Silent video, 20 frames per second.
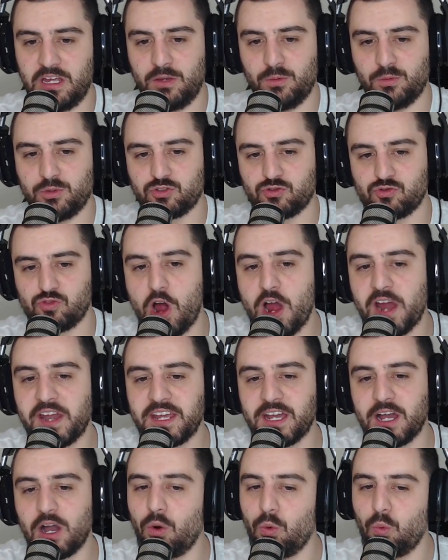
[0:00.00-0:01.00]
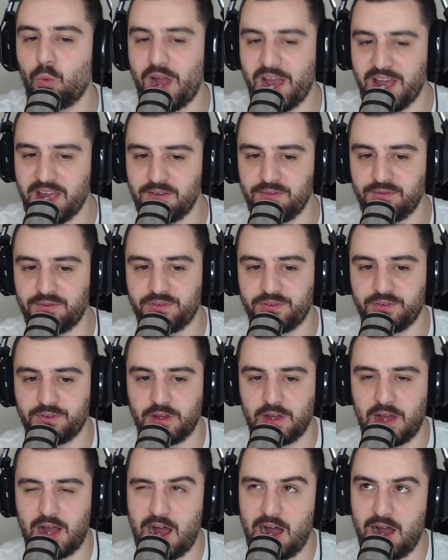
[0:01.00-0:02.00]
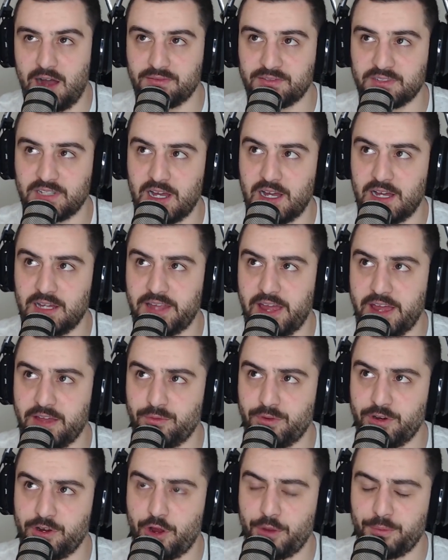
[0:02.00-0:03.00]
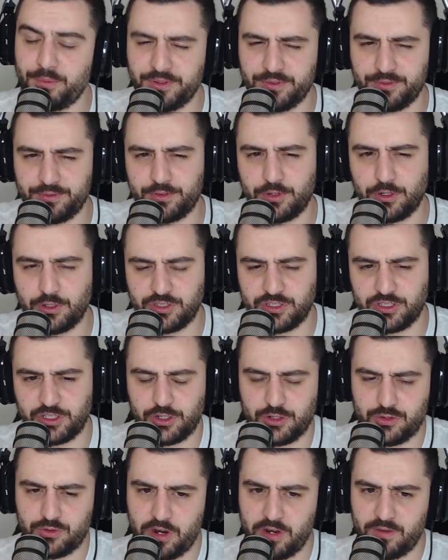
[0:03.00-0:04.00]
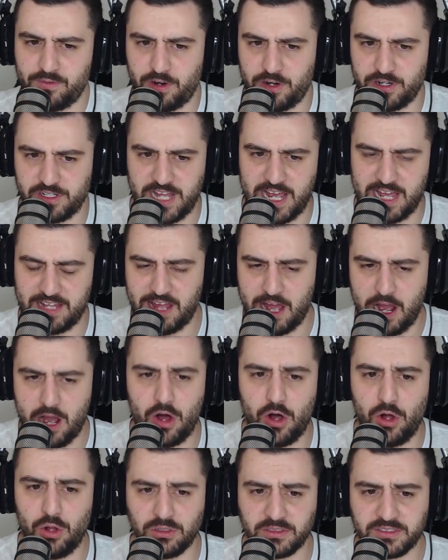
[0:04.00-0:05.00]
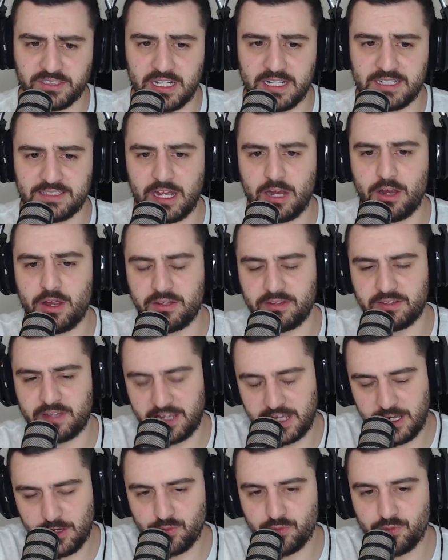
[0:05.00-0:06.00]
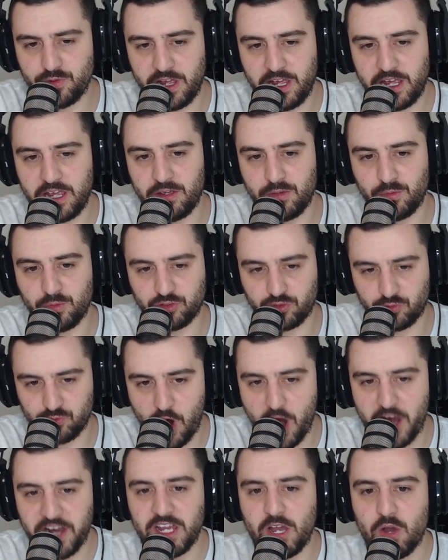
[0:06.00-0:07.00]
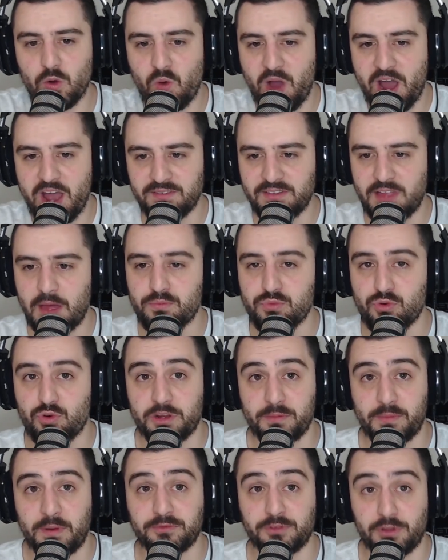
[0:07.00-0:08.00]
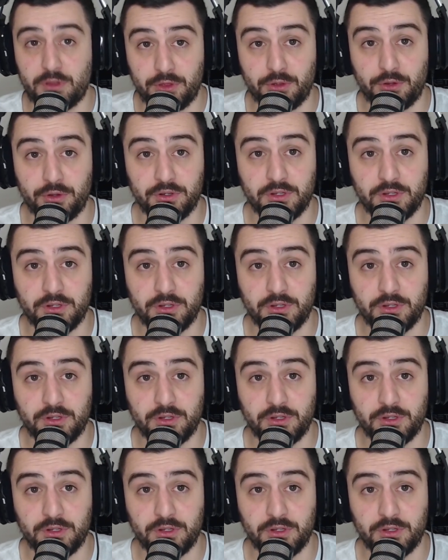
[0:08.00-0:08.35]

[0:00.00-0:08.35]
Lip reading: was riding a wave after they reopened because of the coronavirus. They had that halt. He was riding a wave that brought him up to 3rd.